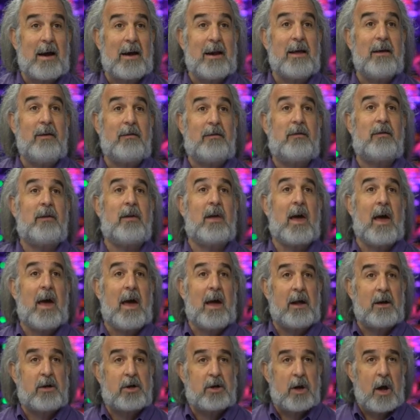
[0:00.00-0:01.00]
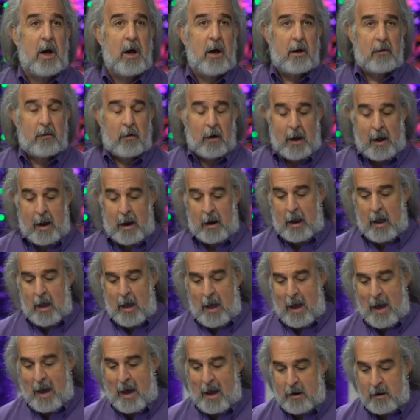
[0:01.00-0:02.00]
ECH, right?
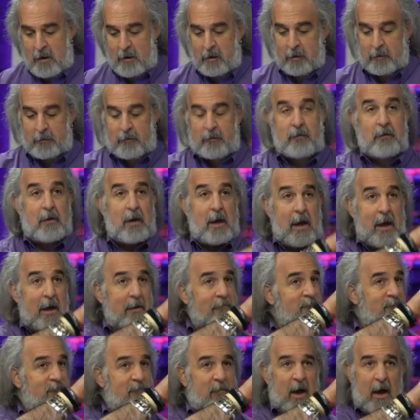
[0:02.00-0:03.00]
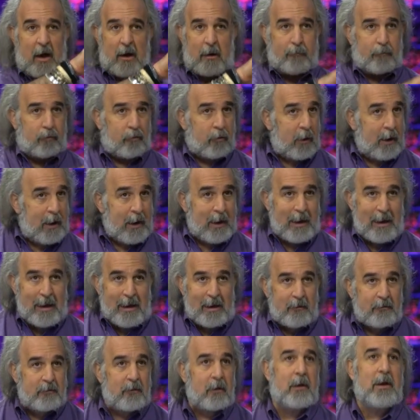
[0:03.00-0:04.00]
And you could see, got a pretty
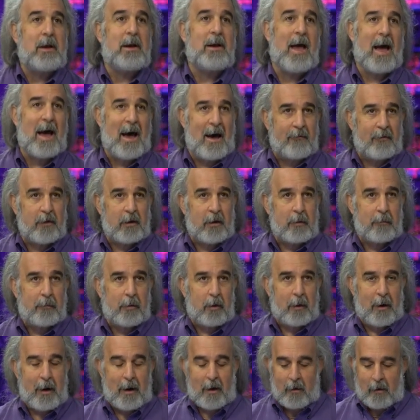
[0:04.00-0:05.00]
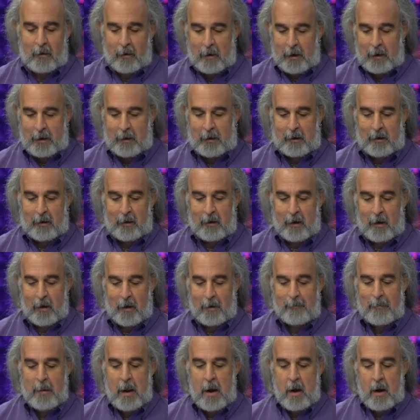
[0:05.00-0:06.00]
easily navigable area
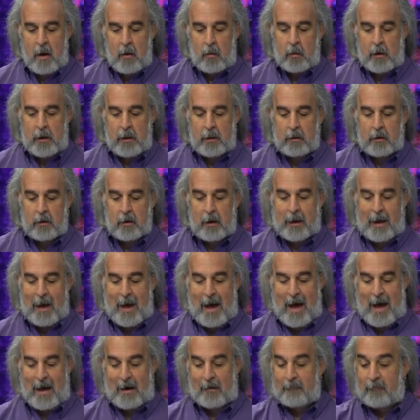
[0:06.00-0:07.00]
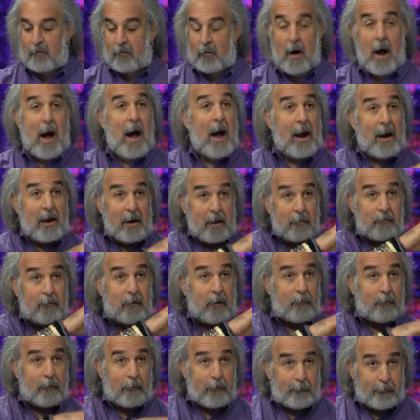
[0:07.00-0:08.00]
here. We look at a variety of
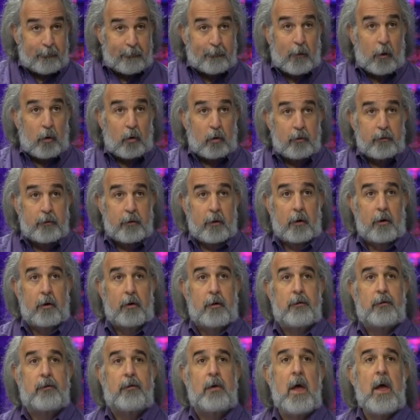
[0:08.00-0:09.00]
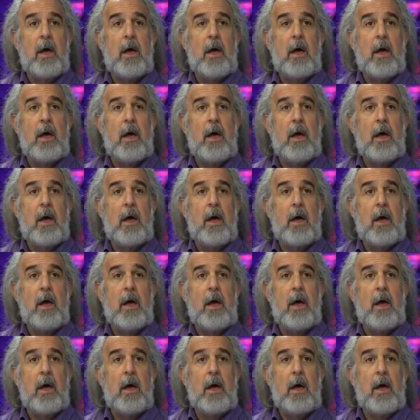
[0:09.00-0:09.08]
different folders,